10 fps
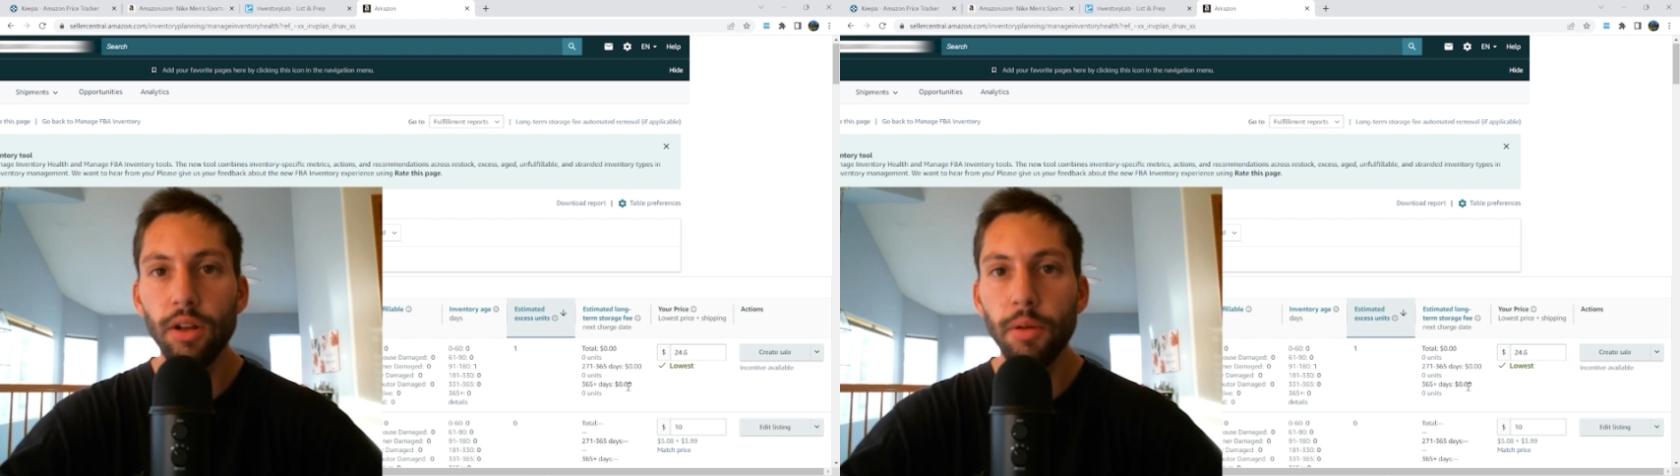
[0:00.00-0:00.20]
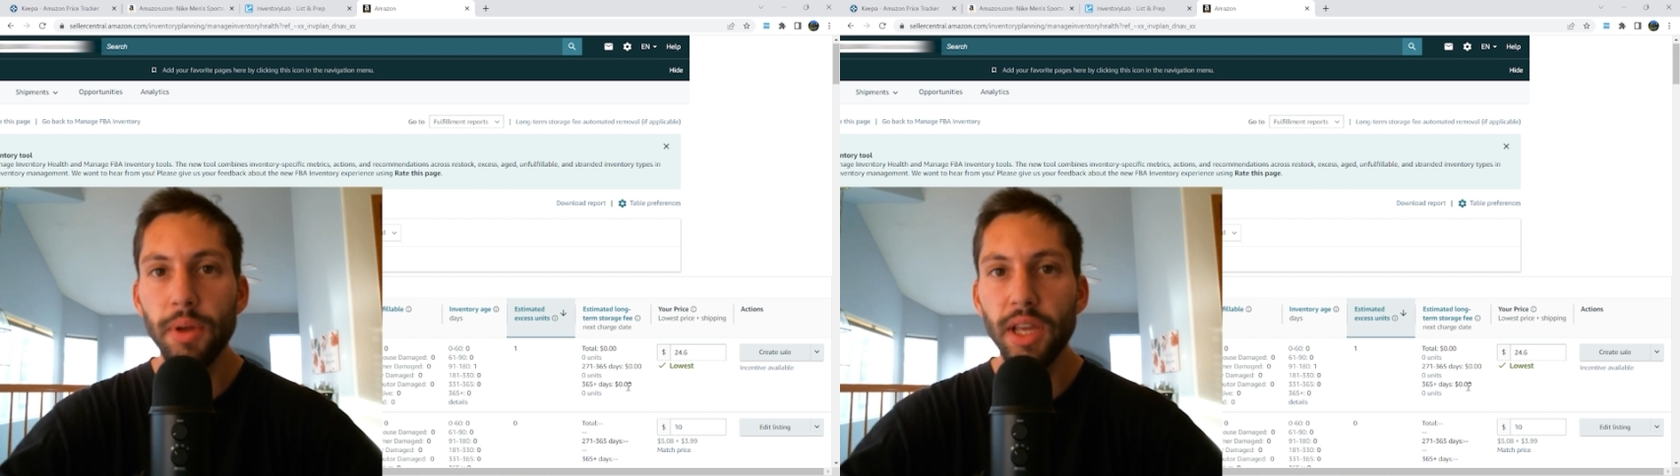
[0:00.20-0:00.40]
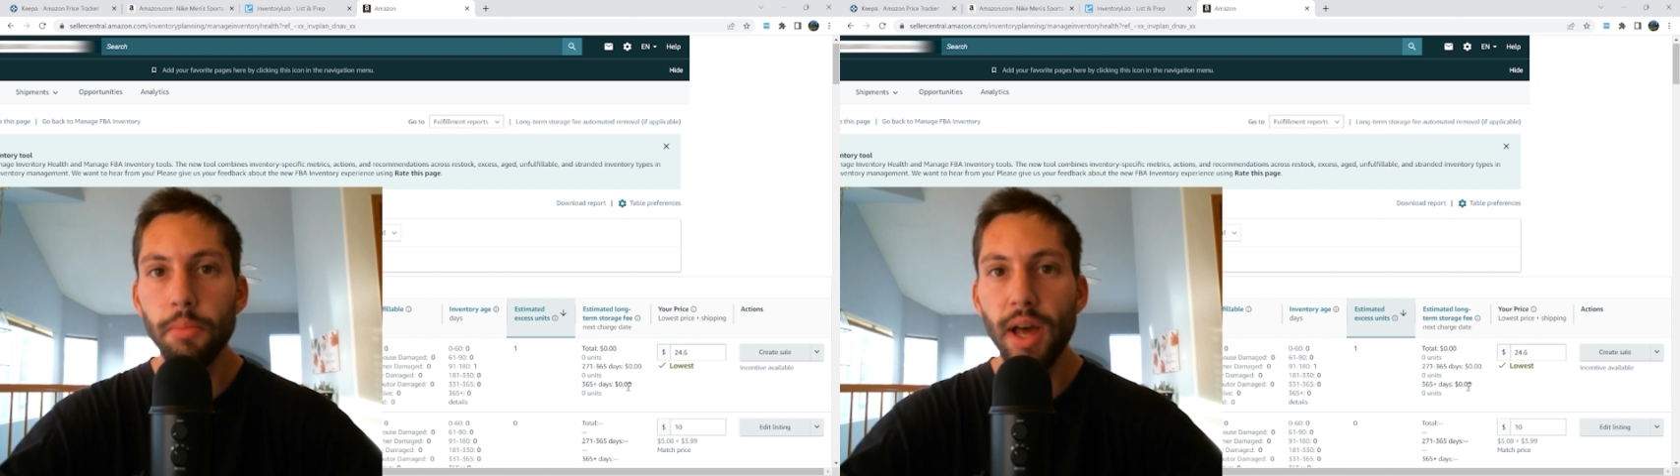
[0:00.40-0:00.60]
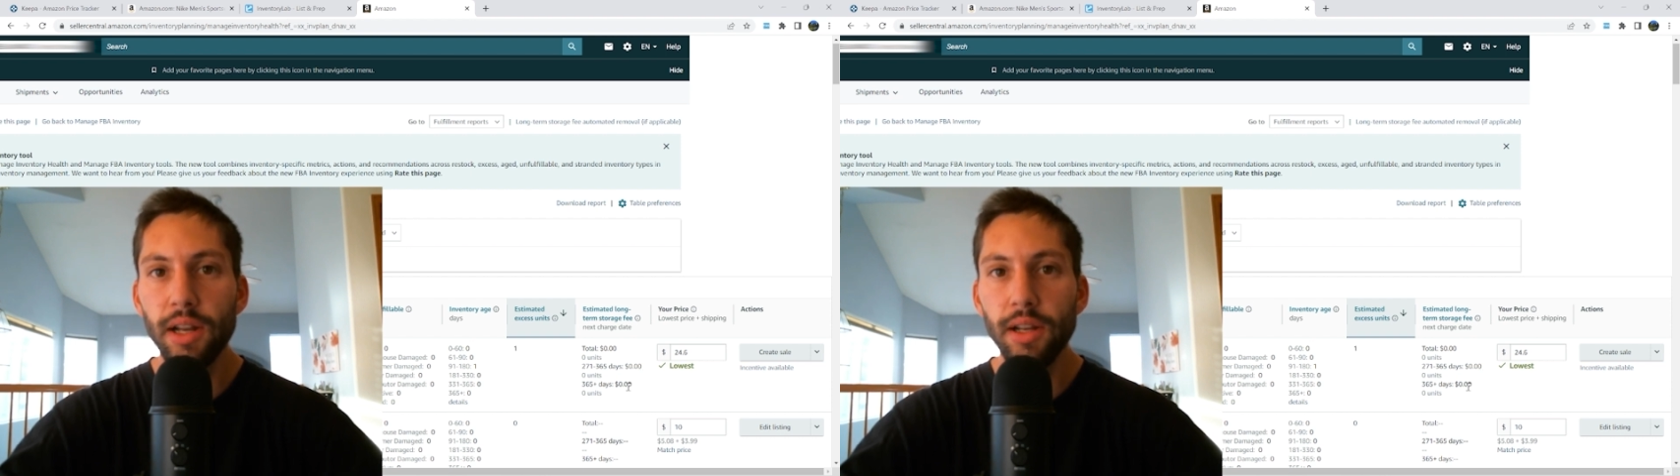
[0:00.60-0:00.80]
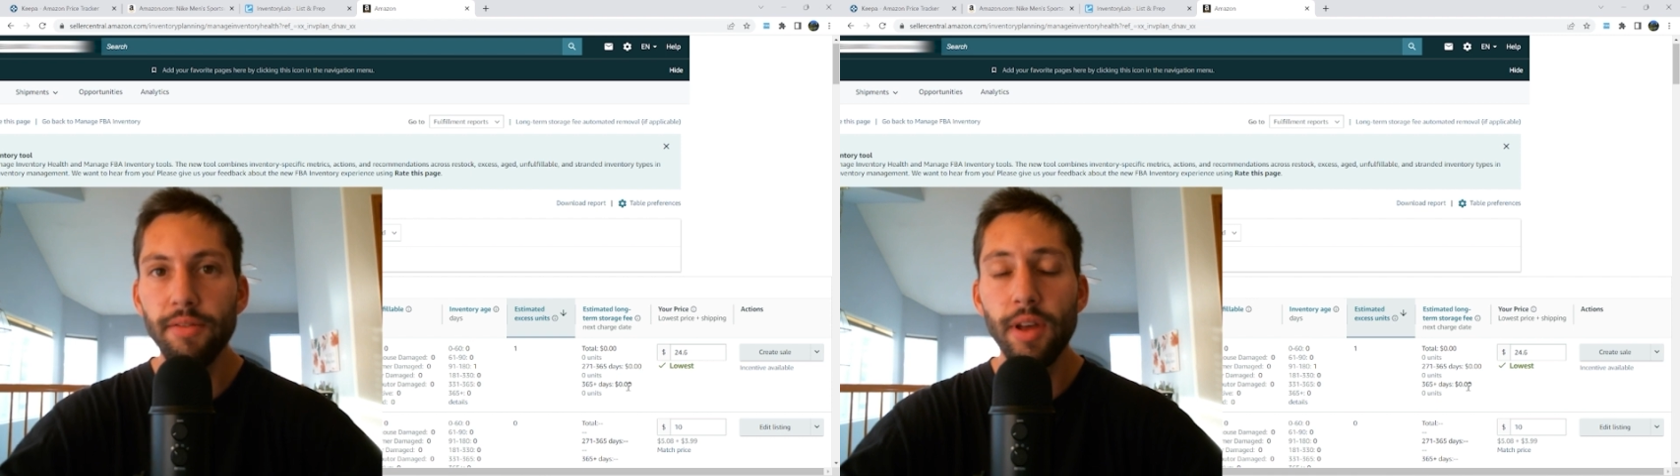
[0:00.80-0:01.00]
to be
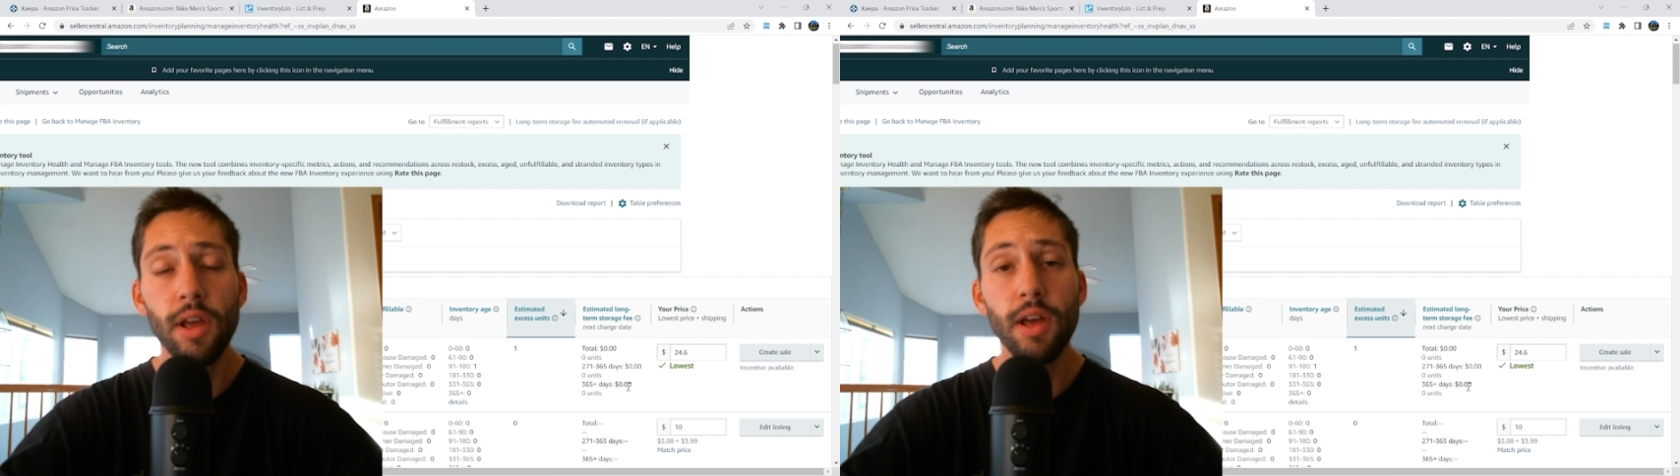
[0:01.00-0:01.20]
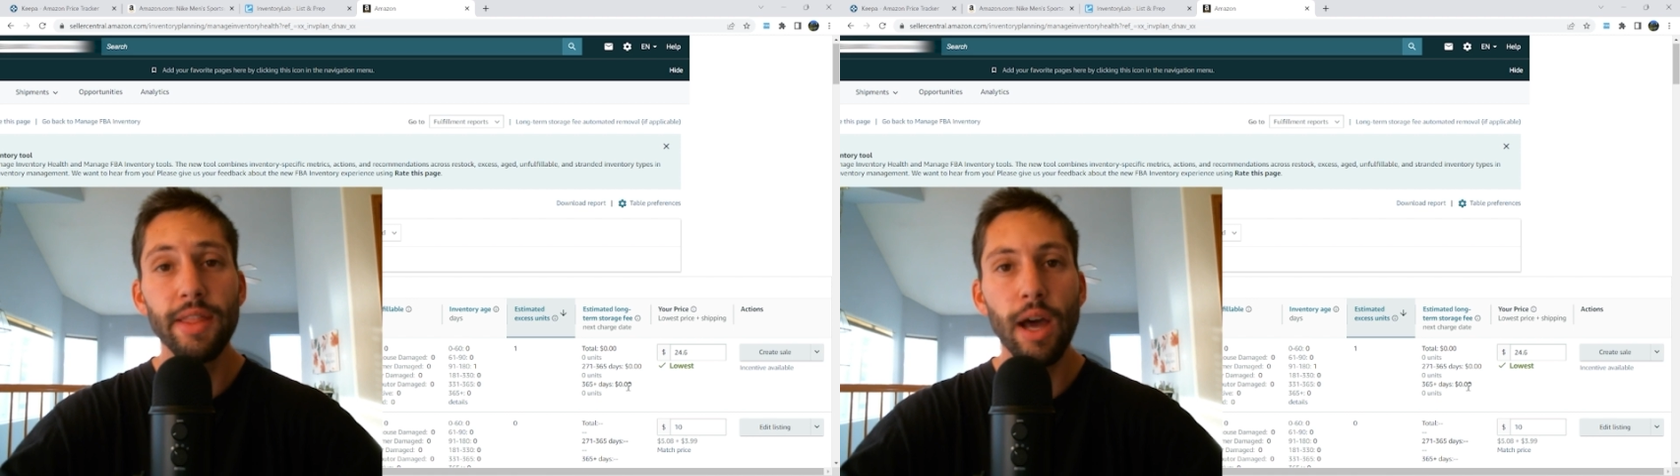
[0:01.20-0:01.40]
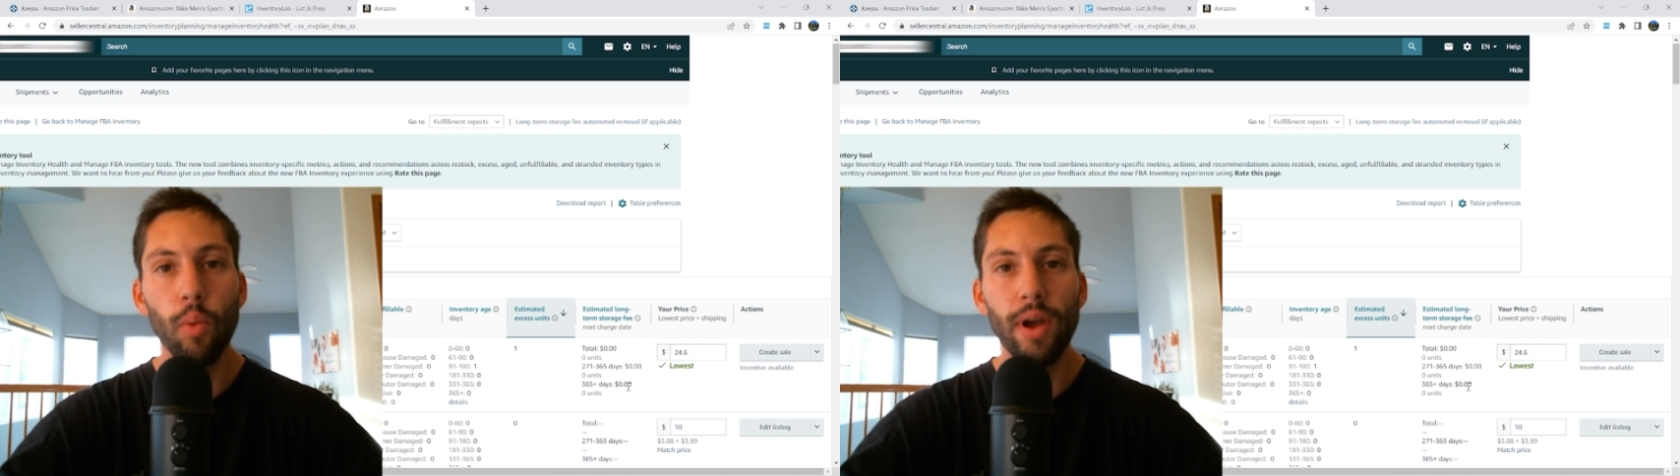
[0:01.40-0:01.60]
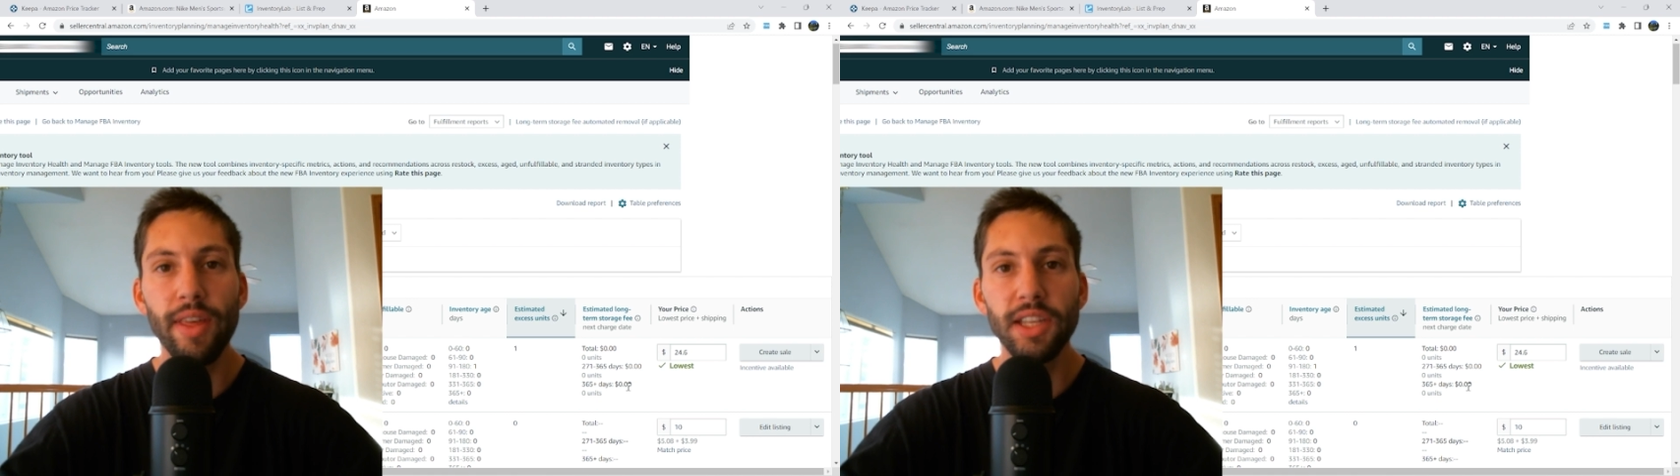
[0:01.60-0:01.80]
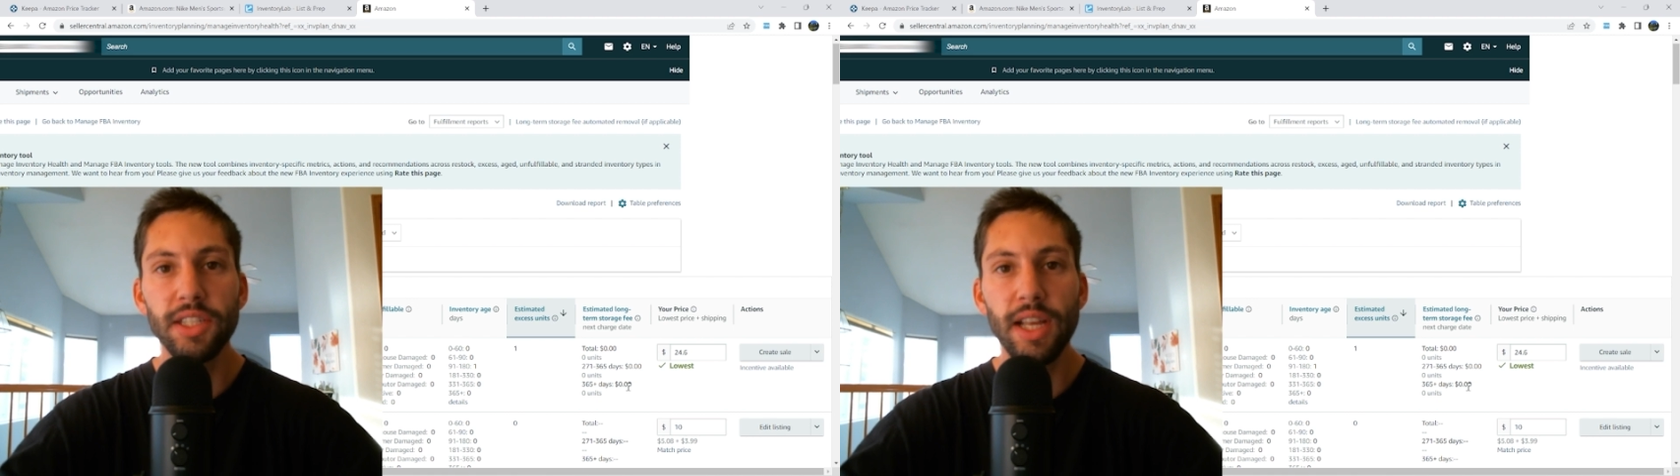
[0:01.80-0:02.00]
competitive, that way
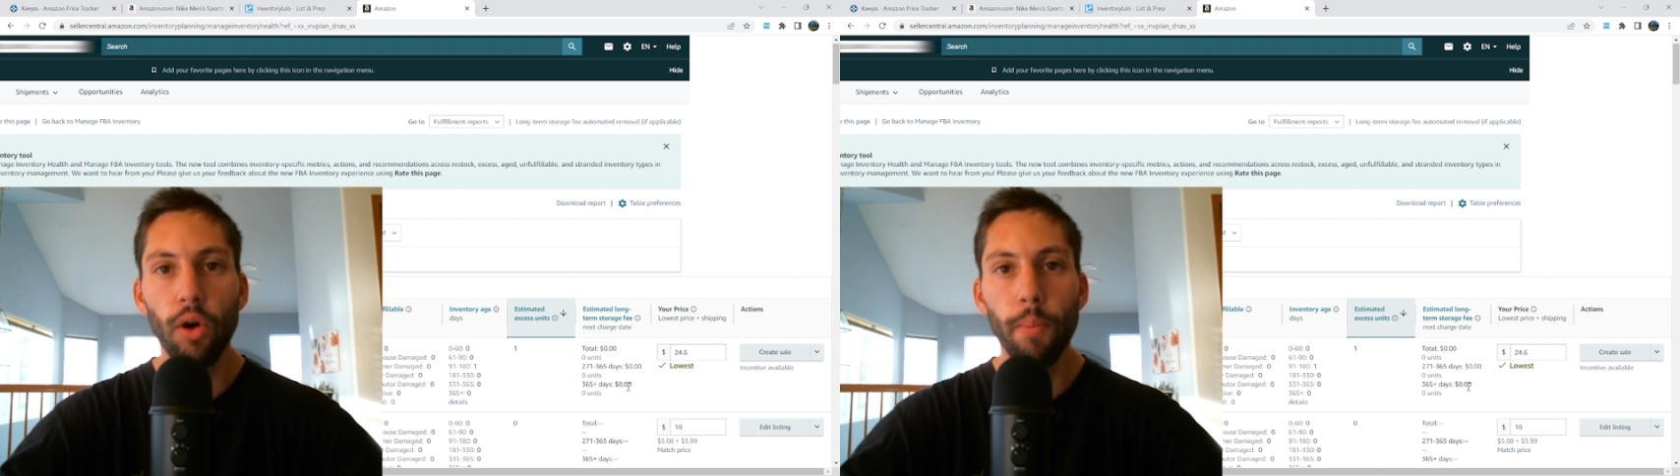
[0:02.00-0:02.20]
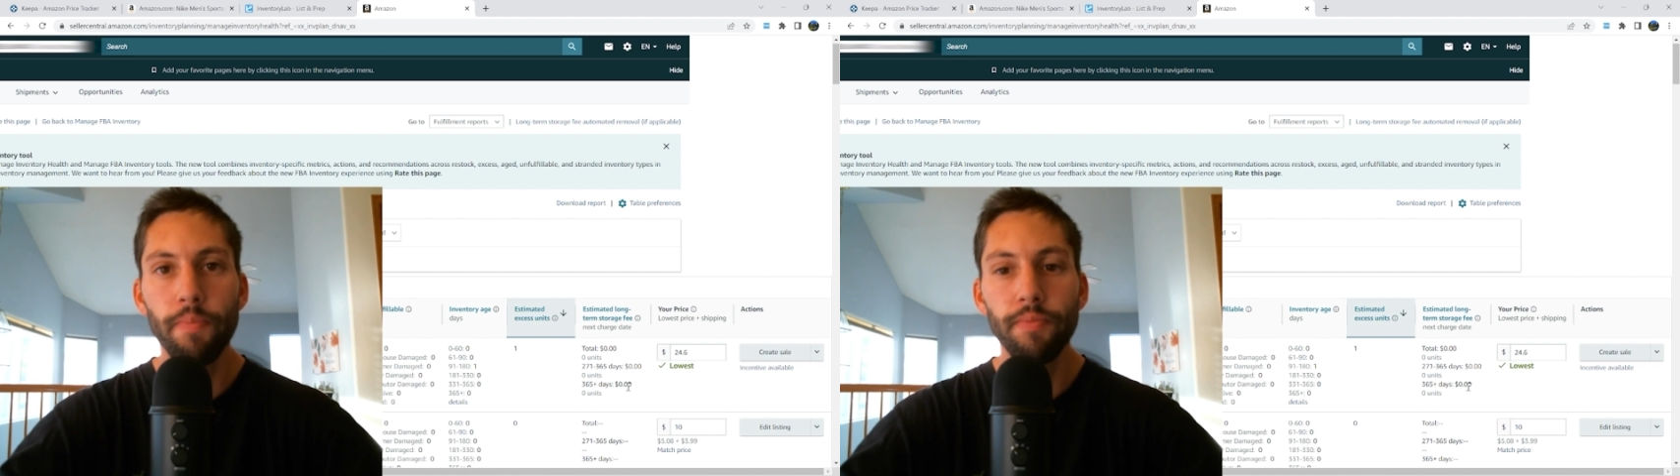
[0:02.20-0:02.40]
they sell.